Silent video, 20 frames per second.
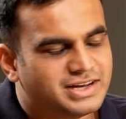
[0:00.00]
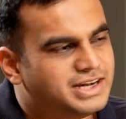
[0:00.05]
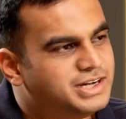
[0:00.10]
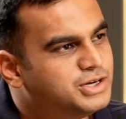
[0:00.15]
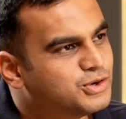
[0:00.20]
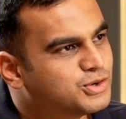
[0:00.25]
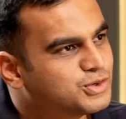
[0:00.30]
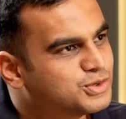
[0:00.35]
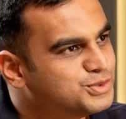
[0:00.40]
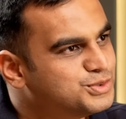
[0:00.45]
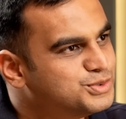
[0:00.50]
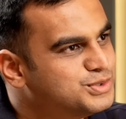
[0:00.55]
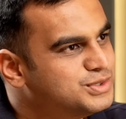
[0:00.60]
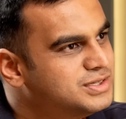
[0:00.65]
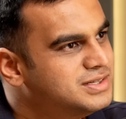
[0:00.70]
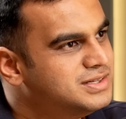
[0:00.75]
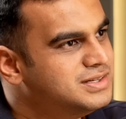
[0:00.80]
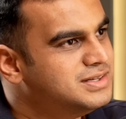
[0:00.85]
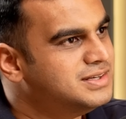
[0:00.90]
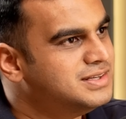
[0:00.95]
I talk to,
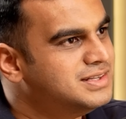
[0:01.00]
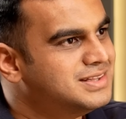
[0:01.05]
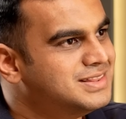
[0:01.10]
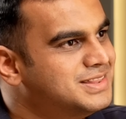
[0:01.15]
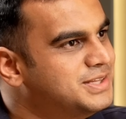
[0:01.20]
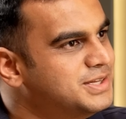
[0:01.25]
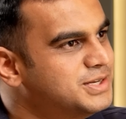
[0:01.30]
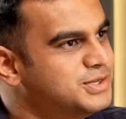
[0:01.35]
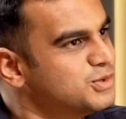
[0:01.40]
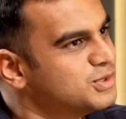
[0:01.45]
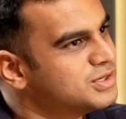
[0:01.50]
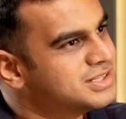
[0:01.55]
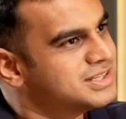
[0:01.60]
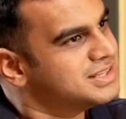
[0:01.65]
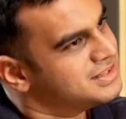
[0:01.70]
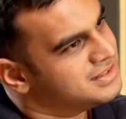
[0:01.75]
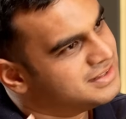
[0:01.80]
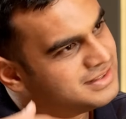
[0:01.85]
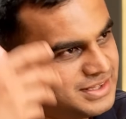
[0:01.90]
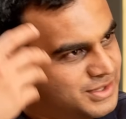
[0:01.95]

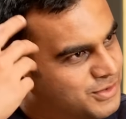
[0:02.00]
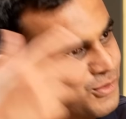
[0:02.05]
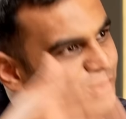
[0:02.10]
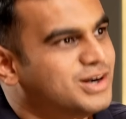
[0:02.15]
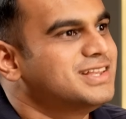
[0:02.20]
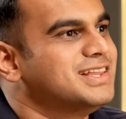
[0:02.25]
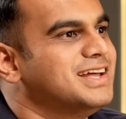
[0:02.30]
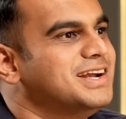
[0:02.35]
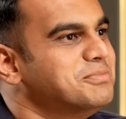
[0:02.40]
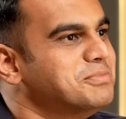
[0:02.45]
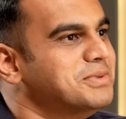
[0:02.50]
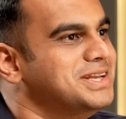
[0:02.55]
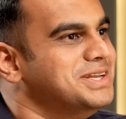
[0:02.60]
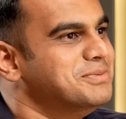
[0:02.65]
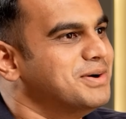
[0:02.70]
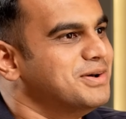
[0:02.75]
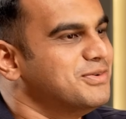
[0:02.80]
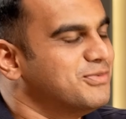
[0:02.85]
they want that money by